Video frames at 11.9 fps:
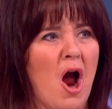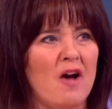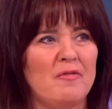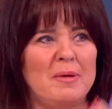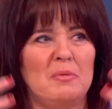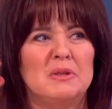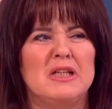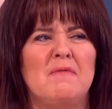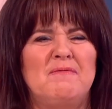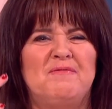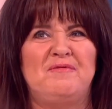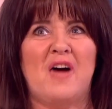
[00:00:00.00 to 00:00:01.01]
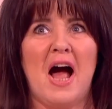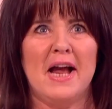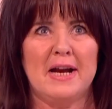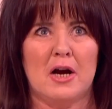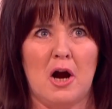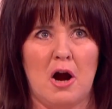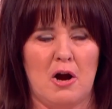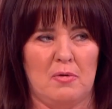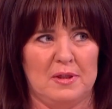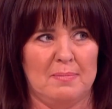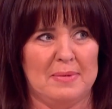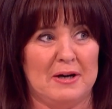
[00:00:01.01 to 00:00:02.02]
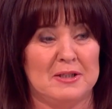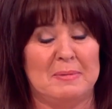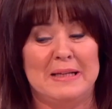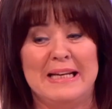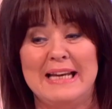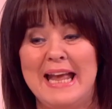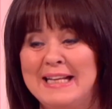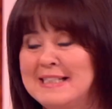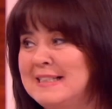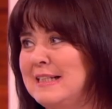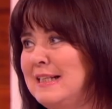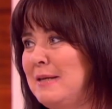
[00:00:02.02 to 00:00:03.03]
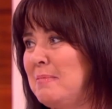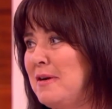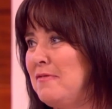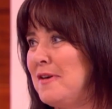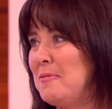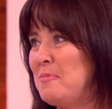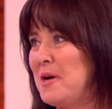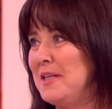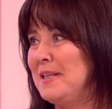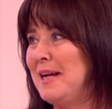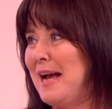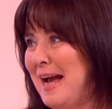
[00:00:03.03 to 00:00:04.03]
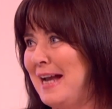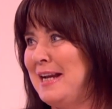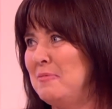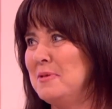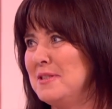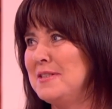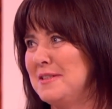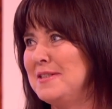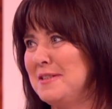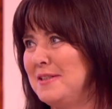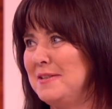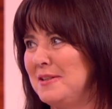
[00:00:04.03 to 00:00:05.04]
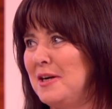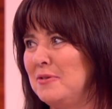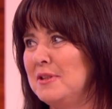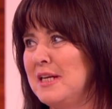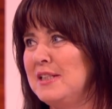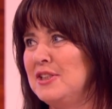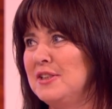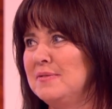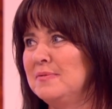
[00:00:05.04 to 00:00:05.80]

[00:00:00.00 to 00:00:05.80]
part of me was on fire hot with embarrassment. And instantly my phone went and it was the old agent.